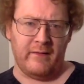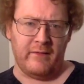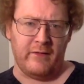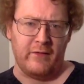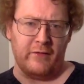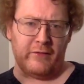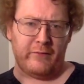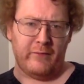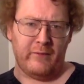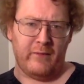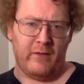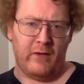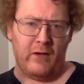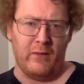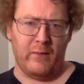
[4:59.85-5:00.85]
you go through
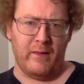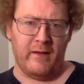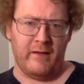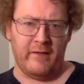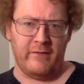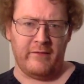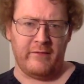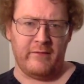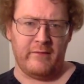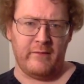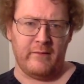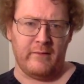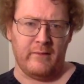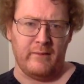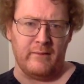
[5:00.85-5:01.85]
hallways
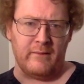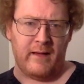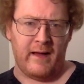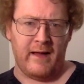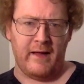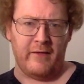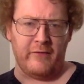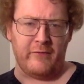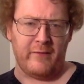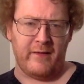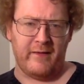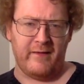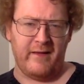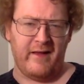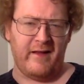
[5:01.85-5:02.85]
or aisles
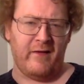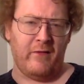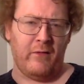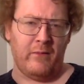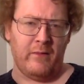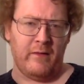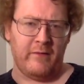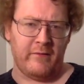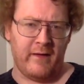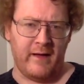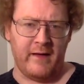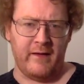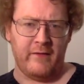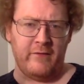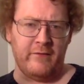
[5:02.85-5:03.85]
rather, not hallways,
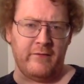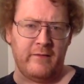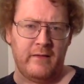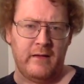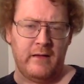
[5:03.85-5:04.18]
aisles,